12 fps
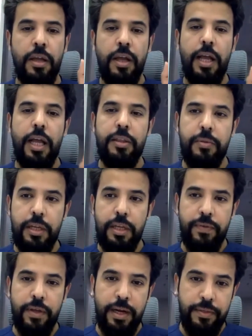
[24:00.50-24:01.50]
and
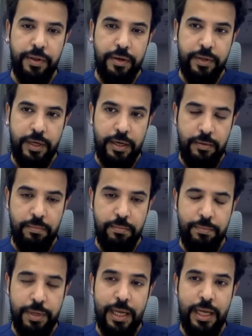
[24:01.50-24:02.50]
leave another drain
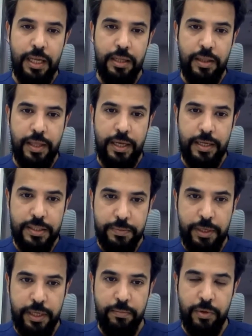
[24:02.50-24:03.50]
behind the
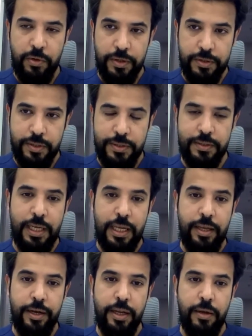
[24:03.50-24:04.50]
spleen, because this is the
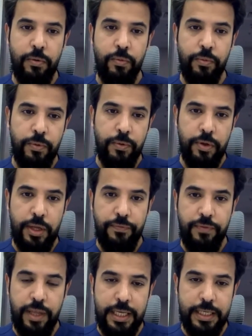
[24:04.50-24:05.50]
area
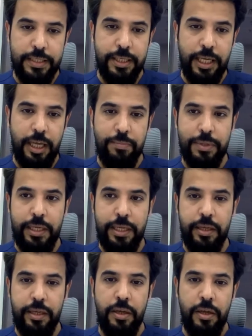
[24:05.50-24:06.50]
any escaped
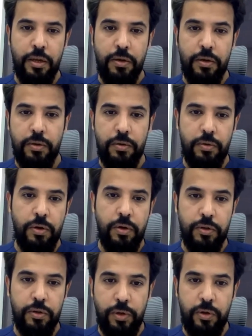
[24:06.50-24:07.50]
leak
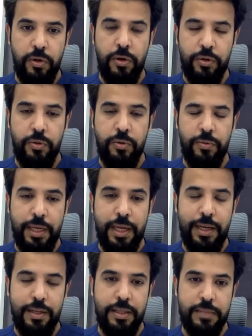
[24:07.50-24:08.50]
will go to
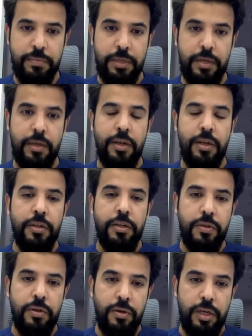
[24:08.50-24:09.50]
behind the spleen.
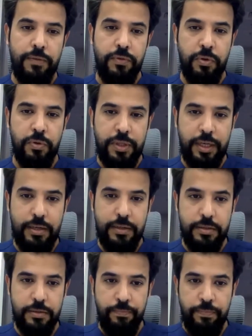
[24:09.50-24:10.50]
So leave 2
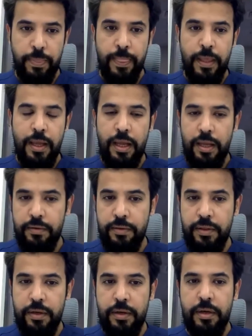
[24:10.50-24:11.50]
drains and
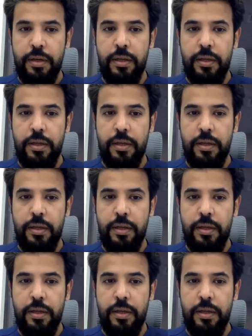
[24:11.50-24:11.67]
then